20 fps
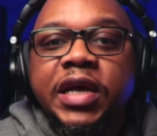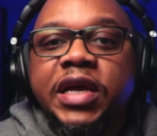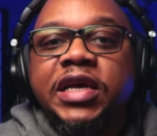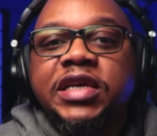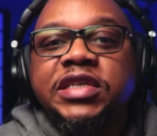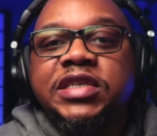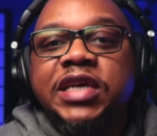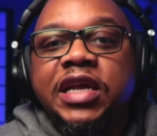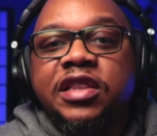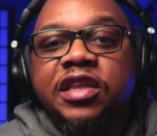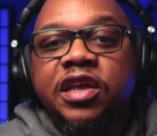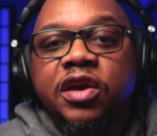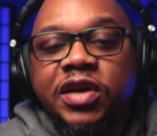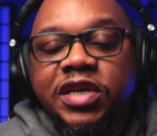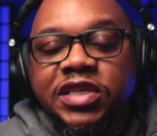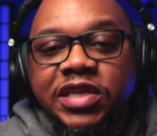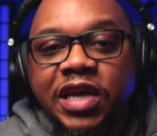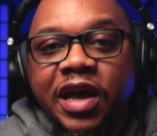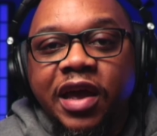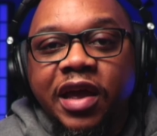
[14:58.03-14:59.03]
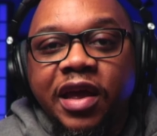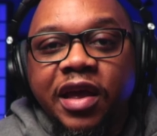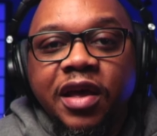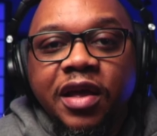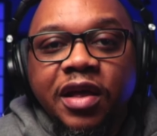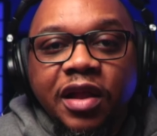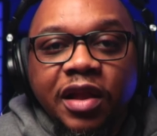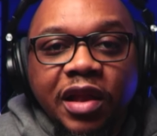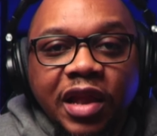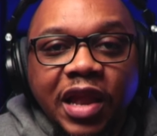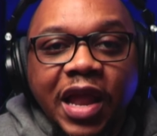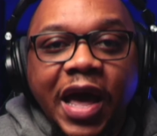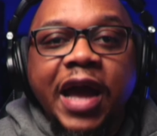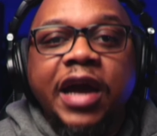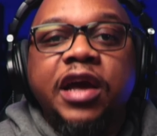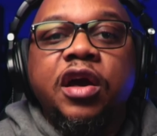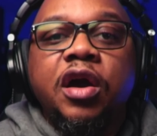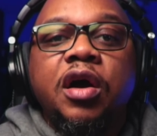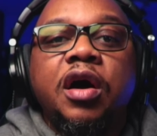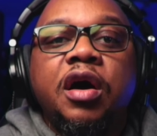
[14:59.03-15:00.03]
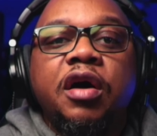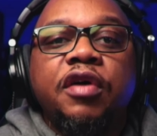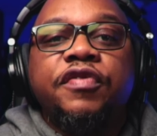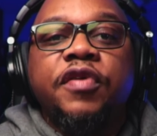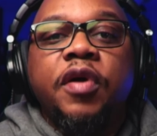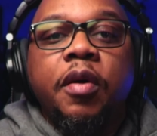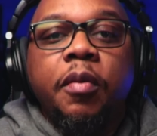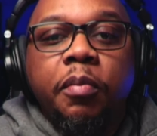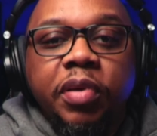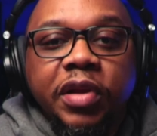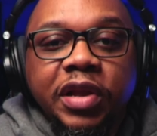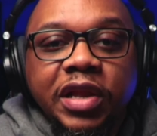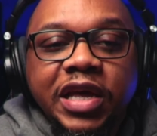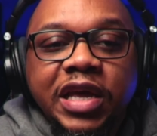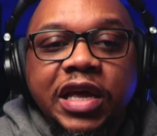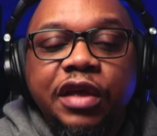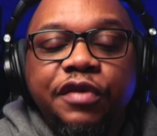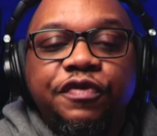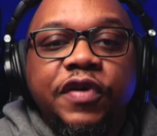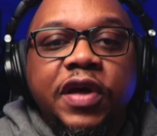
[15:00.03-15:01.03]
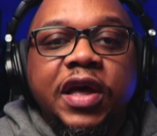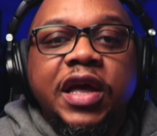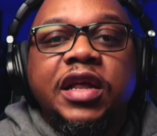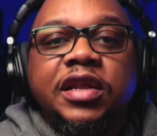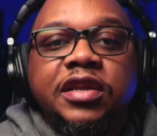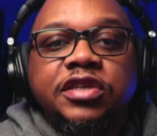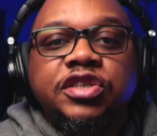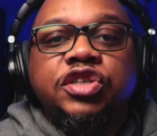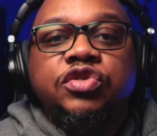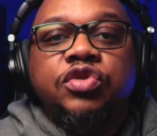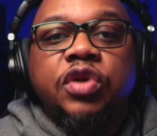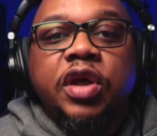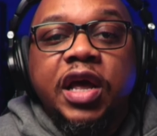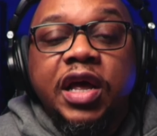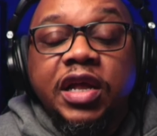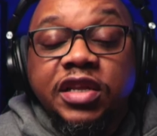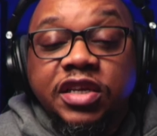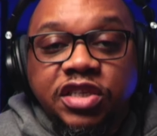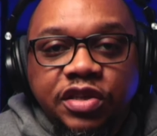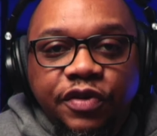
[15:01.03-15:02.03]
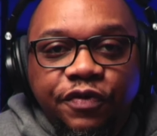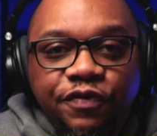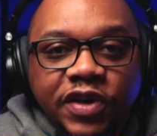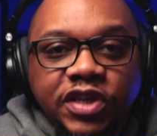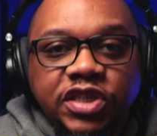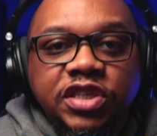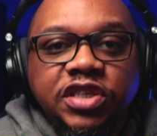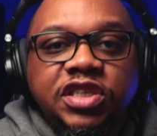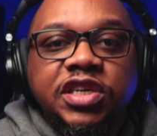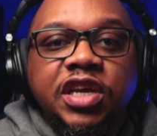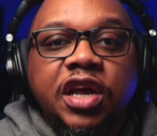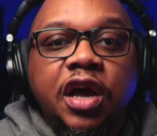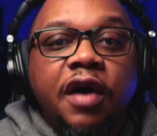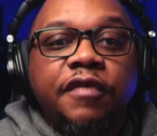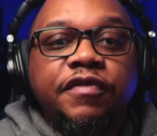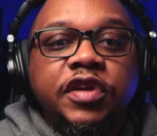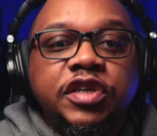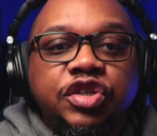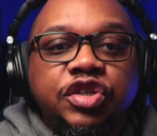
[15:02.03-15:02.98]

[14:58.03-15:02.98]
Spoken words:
is that there is a lack of belief in the sufficiency of the